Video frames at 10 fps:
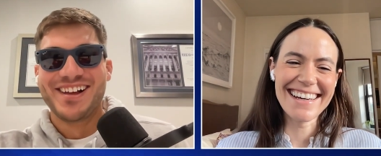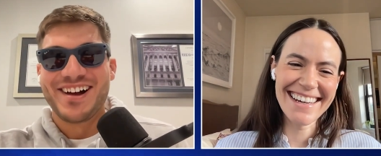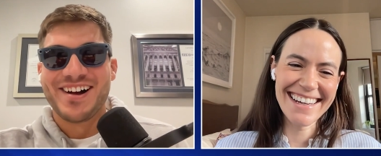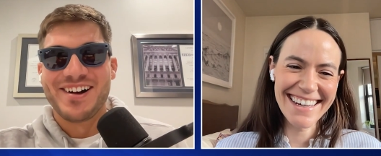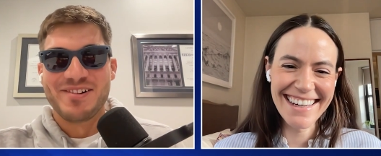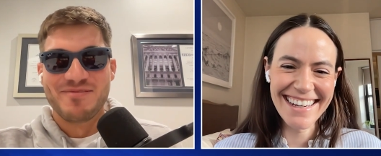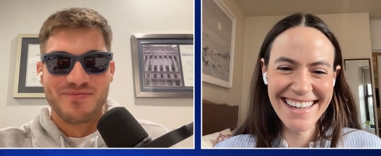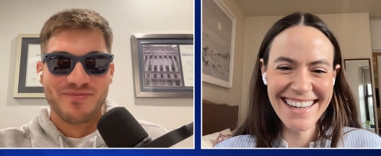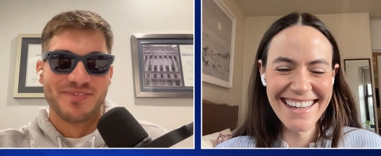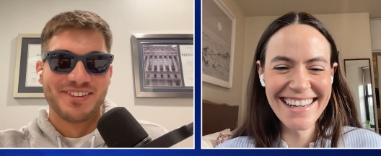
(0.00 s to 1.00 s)
Speaker 1: um,
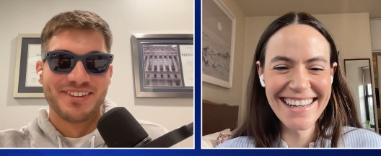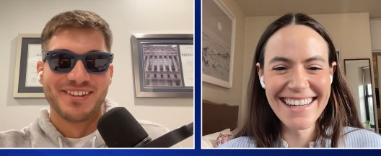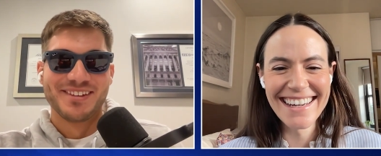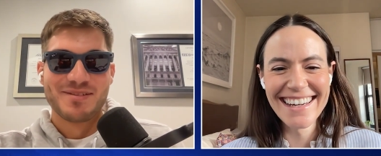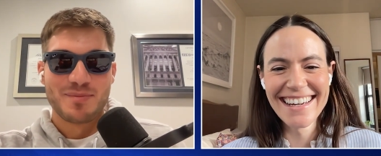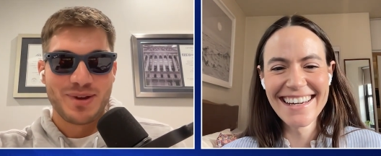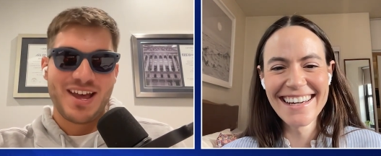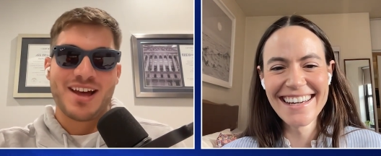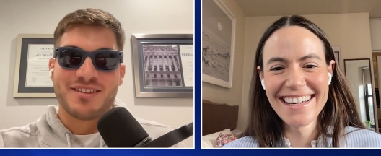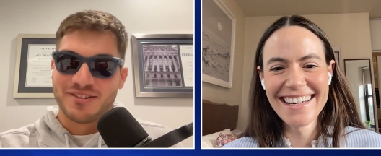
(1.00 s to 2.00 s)
but
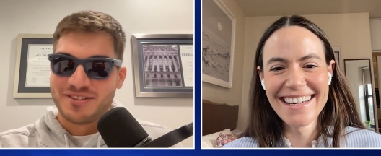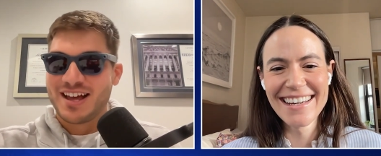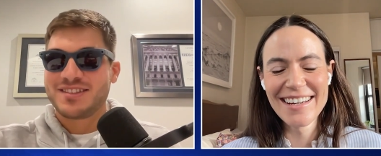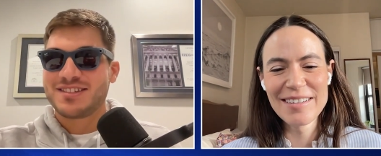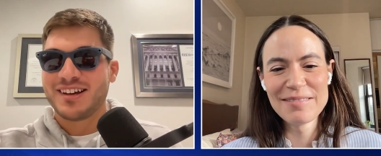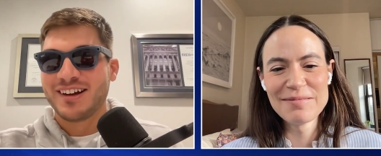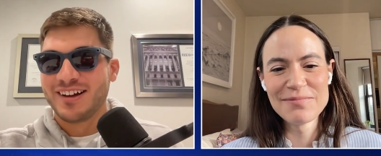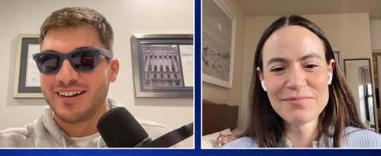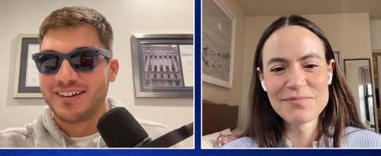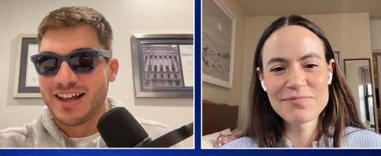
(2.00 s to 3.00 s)
yeah, no, that's
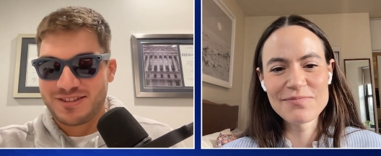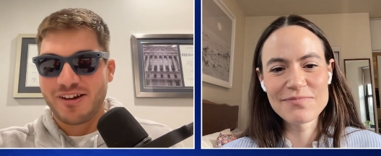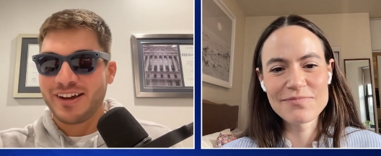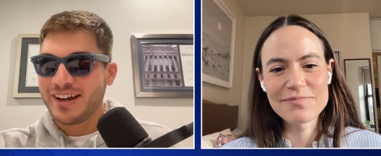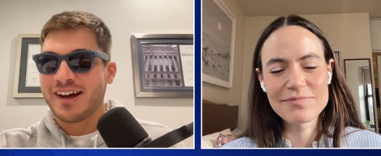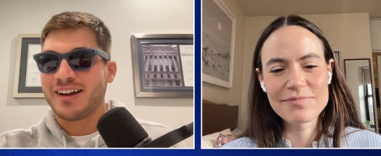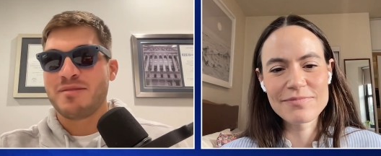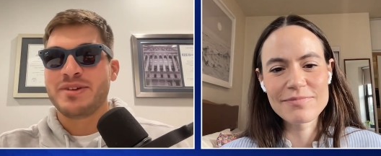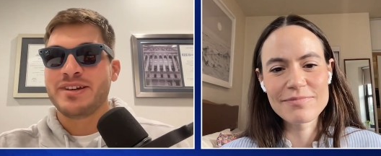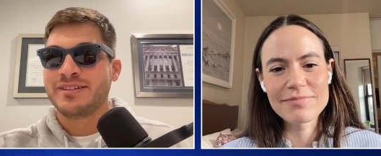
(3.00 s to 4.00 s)
uh, that's all I got.
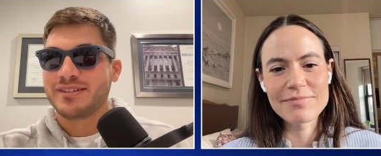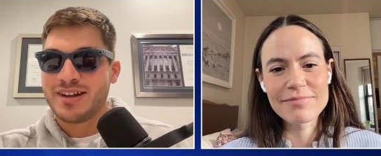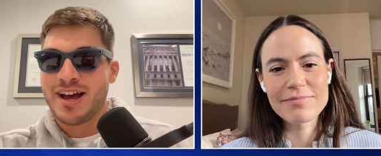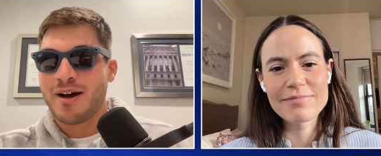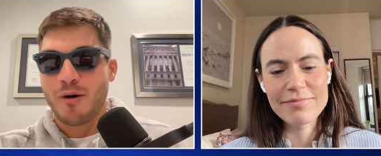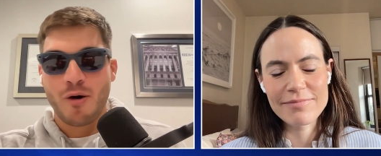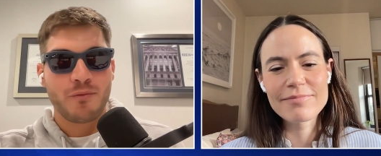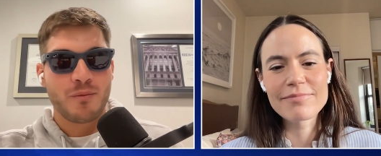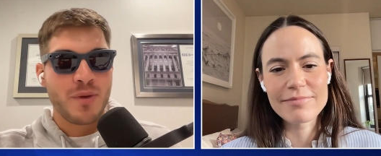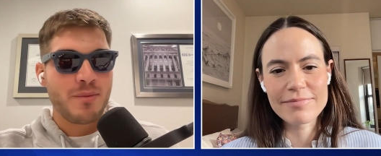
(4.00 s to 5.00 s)
I mean, yeah,
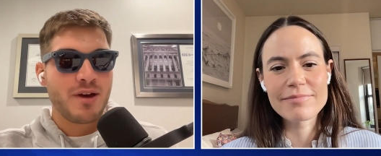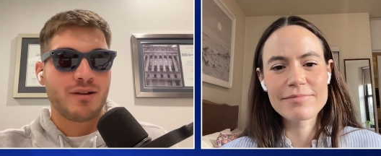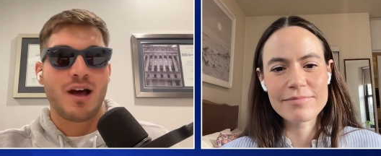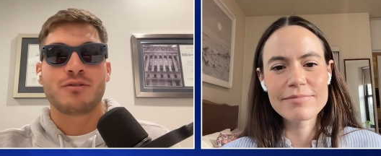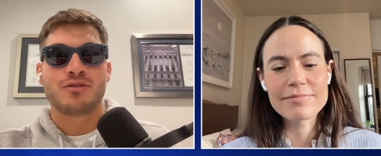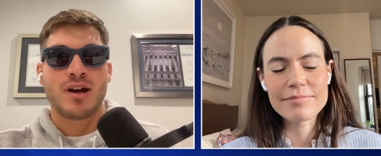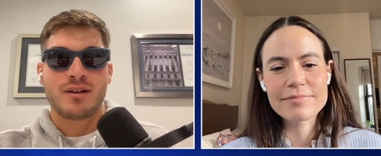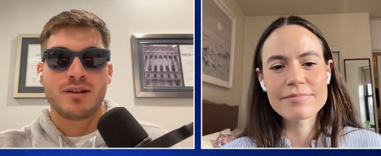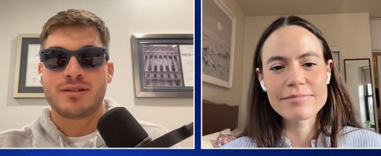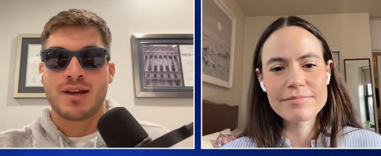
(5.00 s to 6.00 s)
hope maybe I'll I'll try
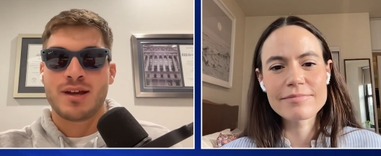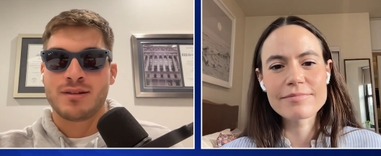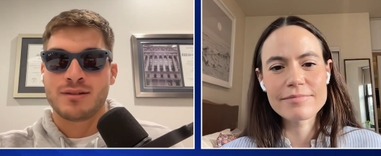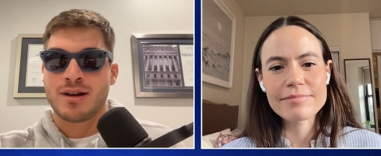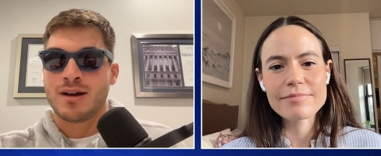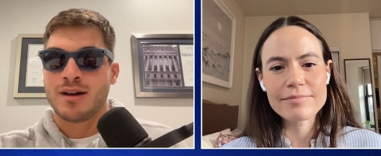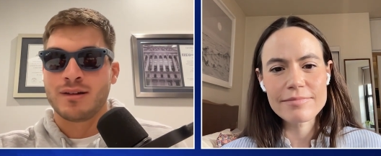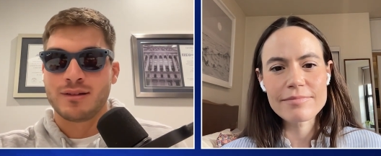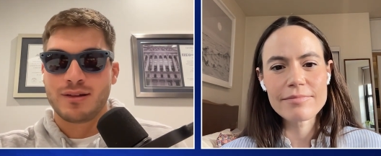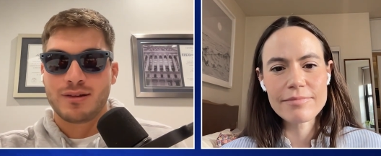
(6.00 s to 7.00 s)
to send uh,
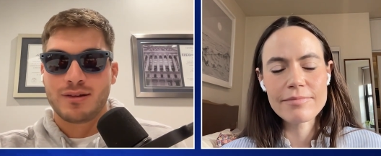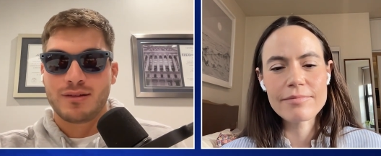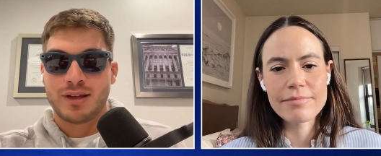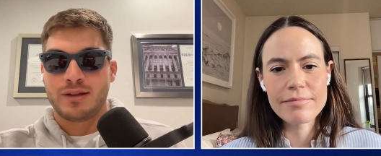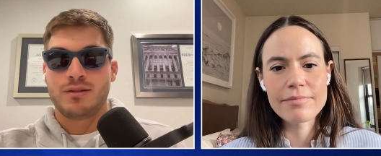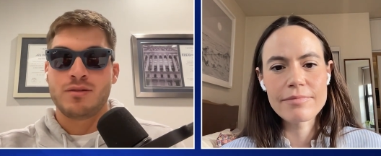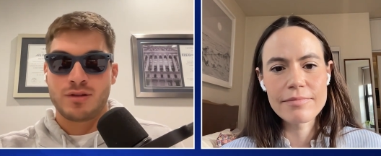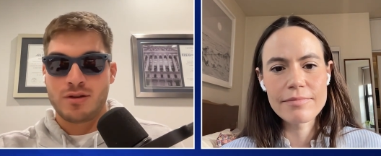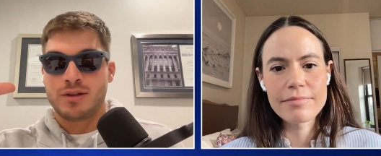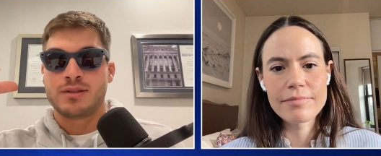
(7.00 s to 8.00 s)
like you
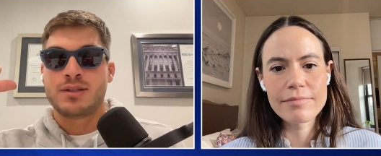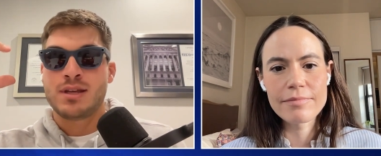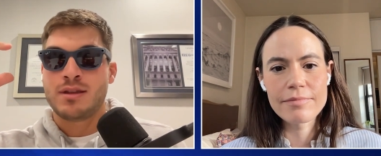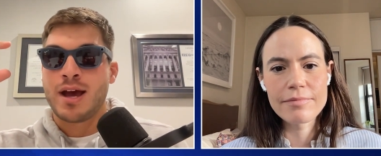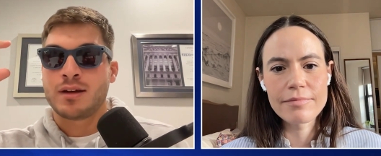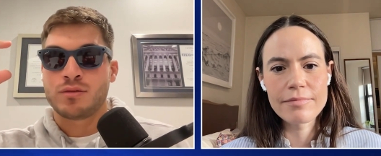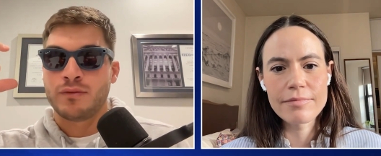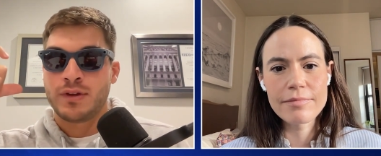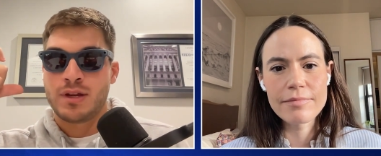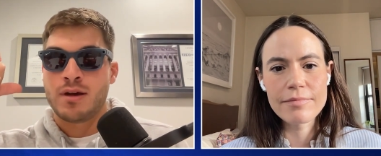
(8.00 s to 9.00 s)
so you can see the actual
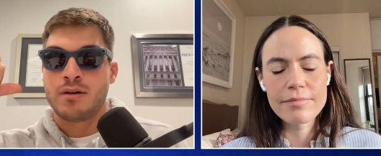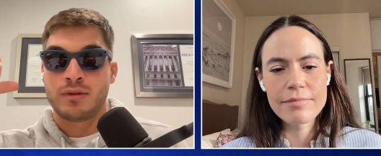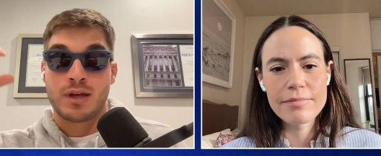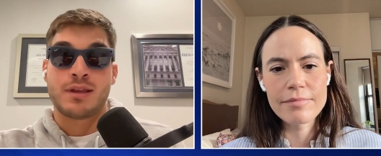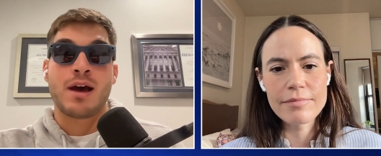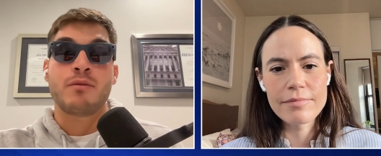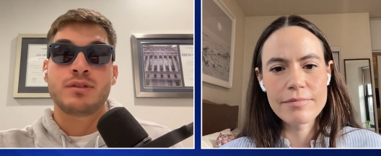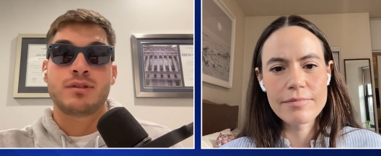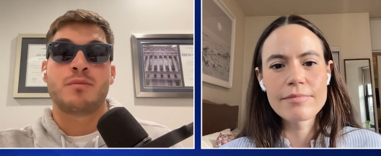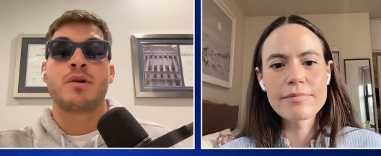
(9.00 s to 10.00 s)
video that that
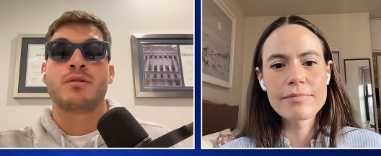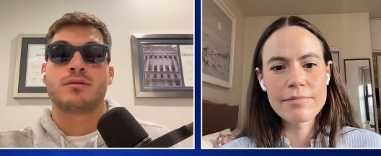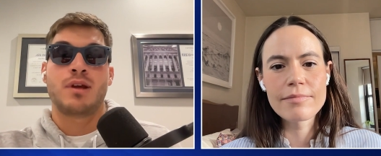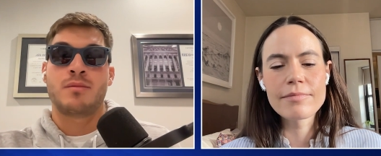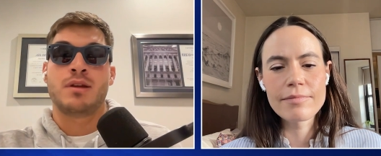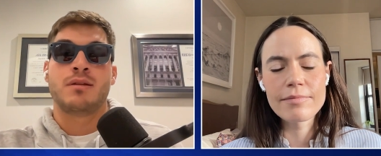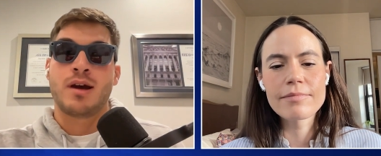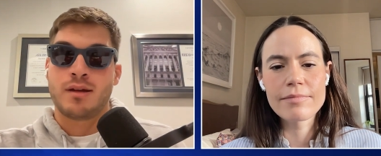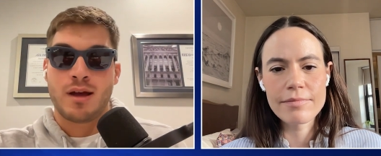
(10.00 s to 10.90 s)
was the most i mean I,